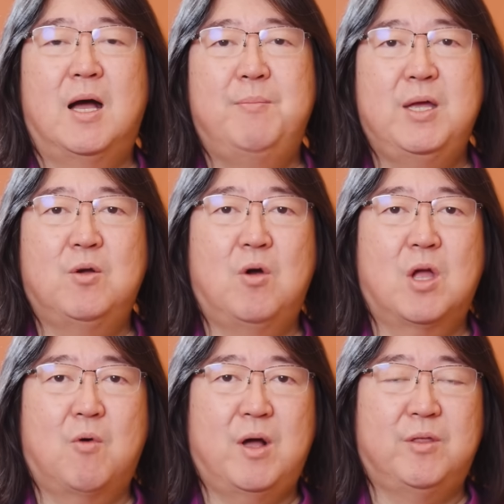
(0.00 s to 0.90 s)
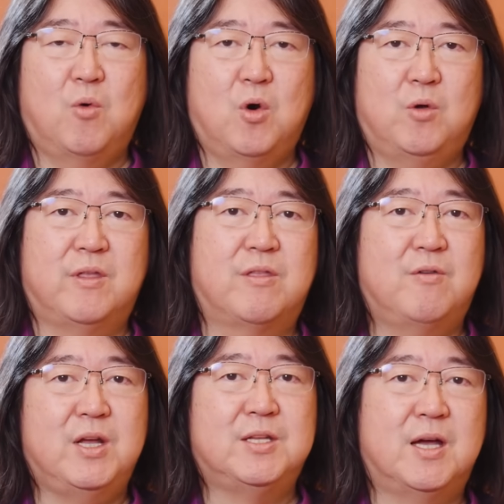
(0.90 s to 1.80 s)
I've been going around the world
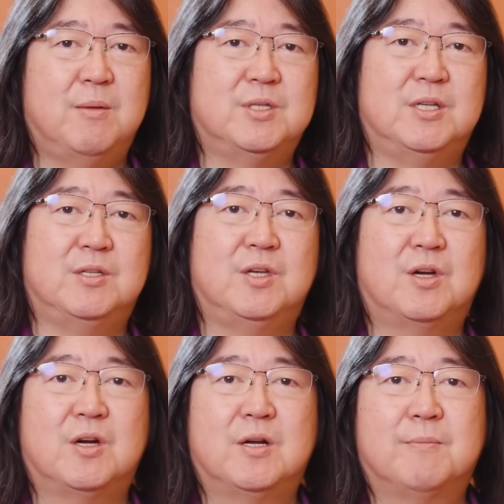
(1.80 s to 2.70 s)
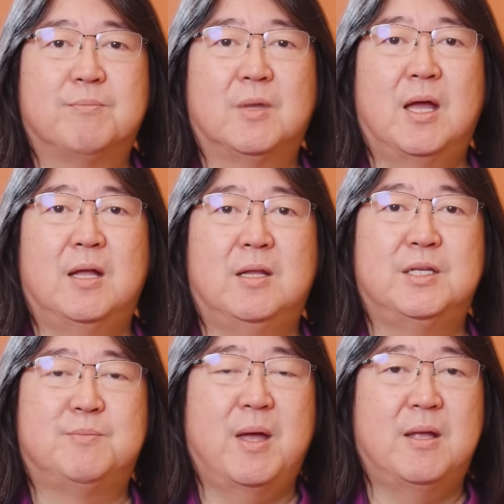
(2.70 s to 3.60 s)
3 times this year, and I
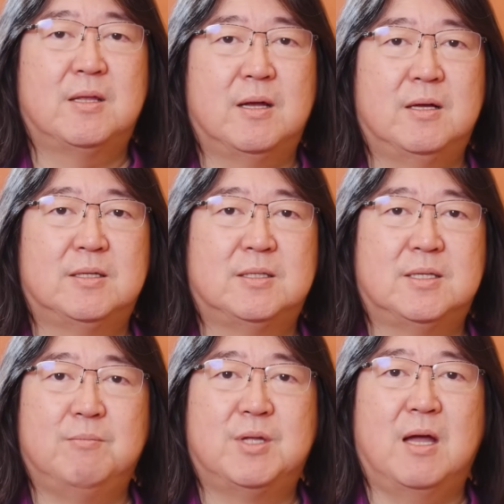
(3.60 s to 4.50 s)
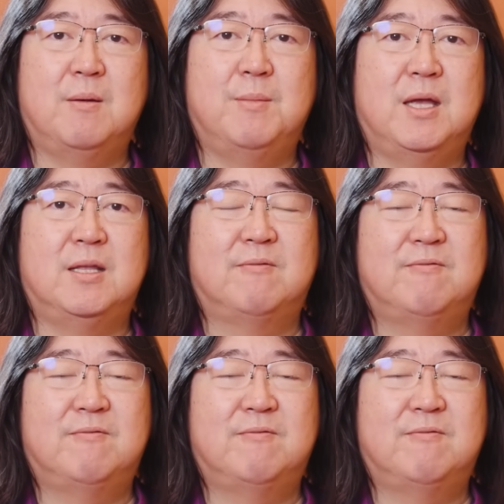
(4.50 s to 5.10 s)
spent some time in